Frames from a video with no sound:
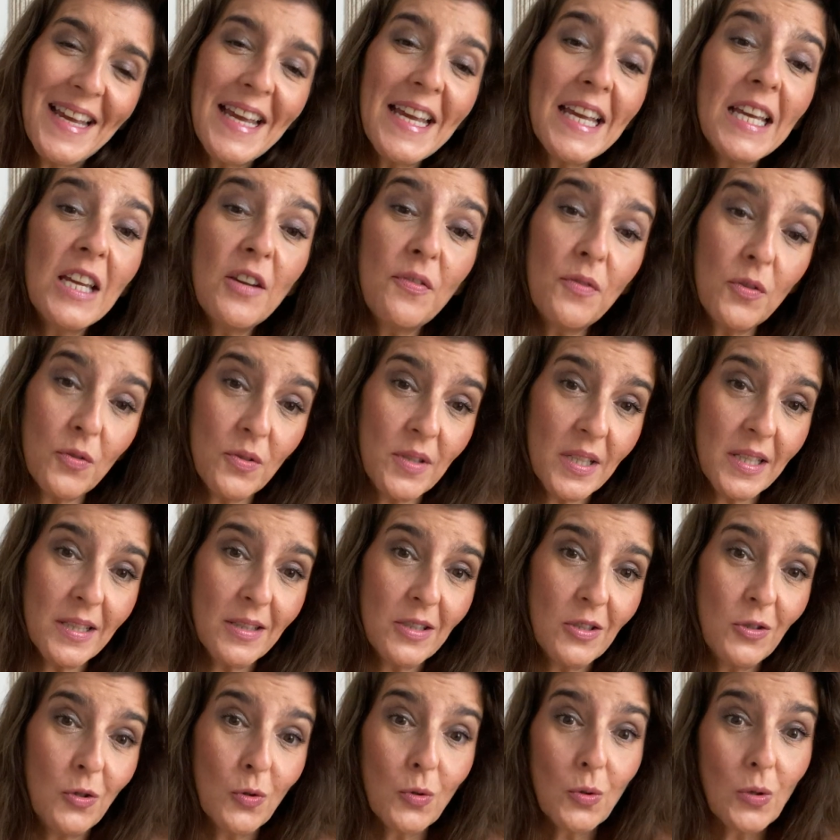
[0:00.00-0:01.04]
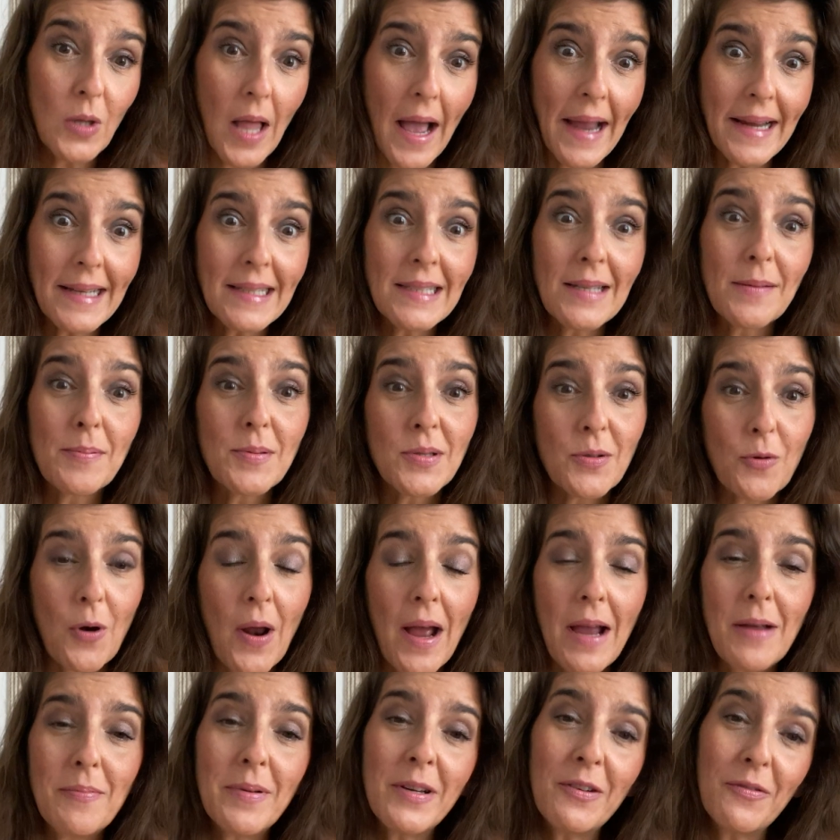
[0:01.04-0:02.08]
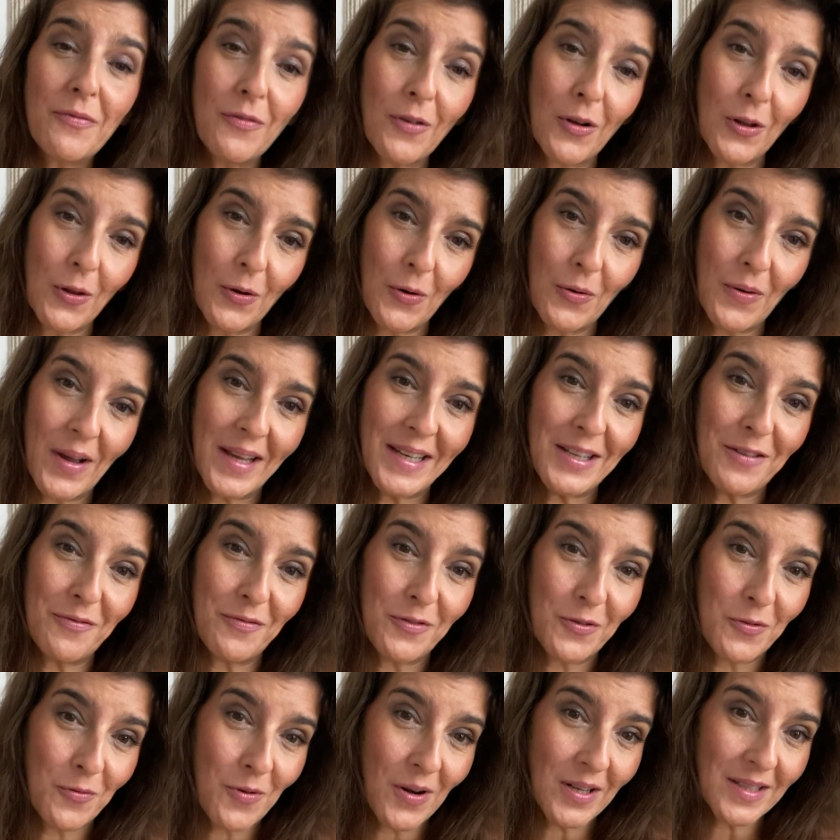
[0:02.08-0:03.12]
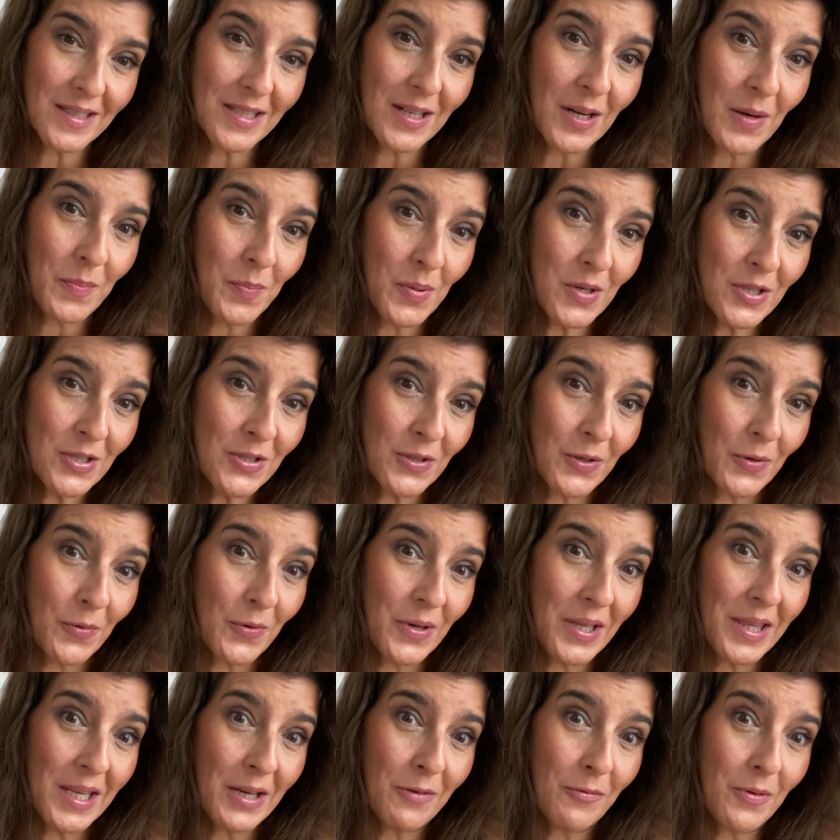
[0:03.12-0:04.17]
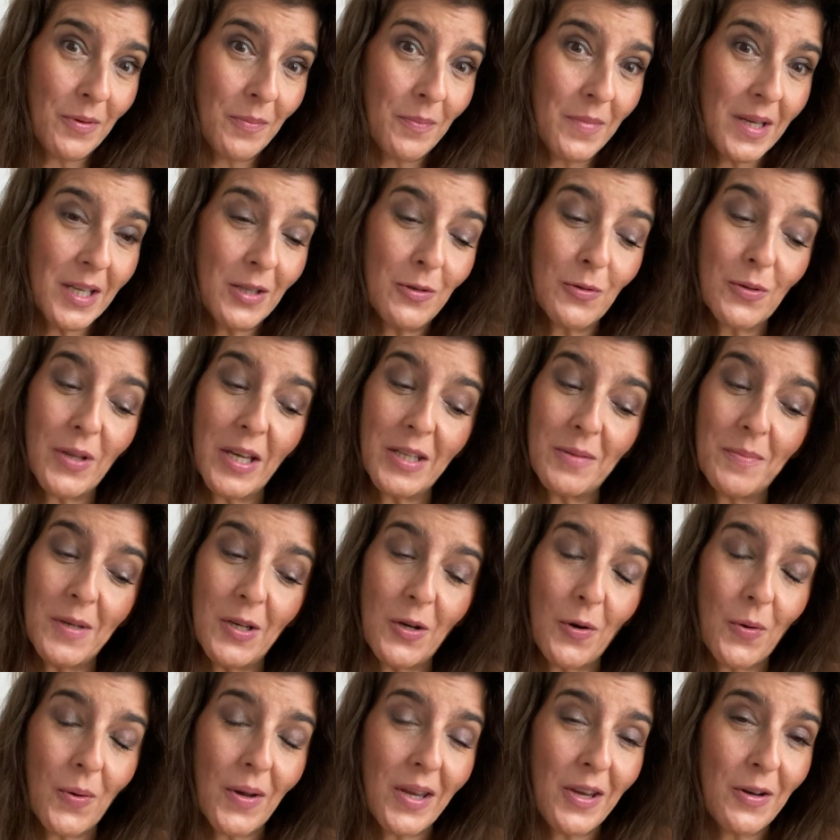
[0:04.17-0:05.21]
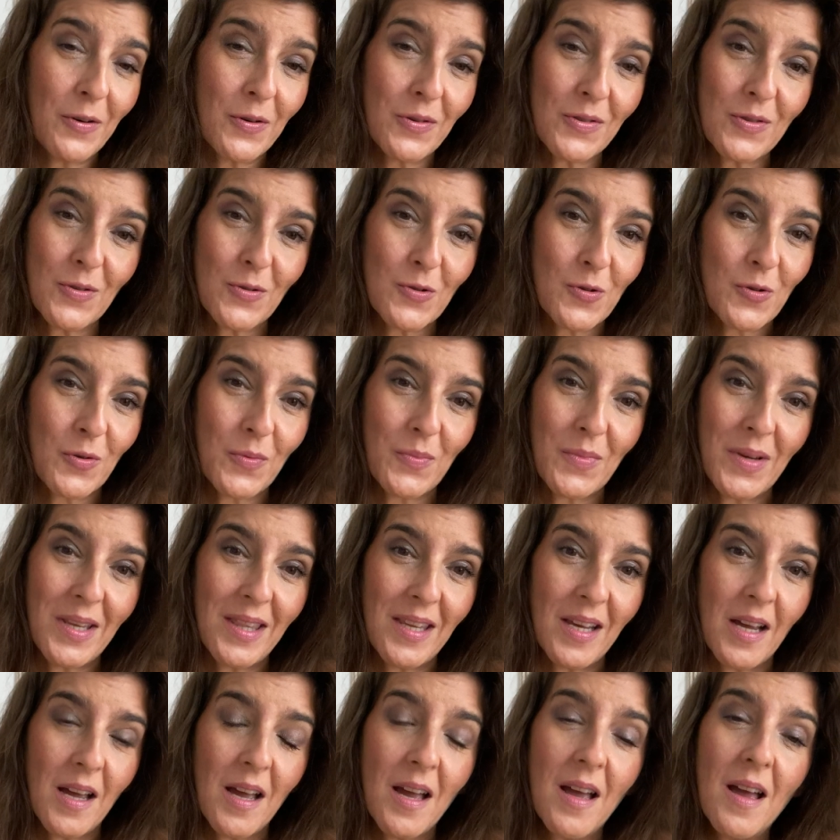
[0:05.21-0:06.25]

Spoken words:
If you did, do like, subscribe, and follow. And if you want a personal reading with me, do let me know here on social media.